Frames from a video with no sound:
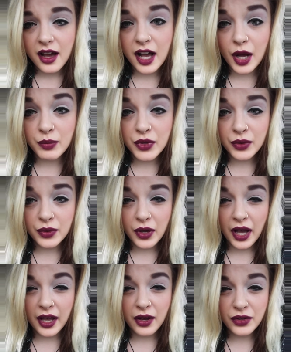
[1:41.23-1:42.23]

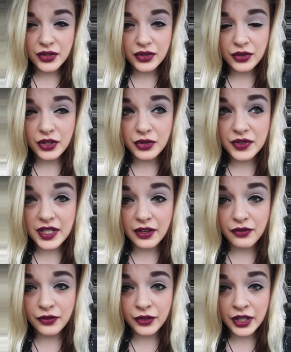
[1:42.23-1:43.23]
I also used a
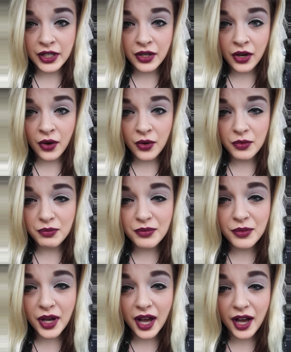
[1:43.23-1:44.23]
flea comb,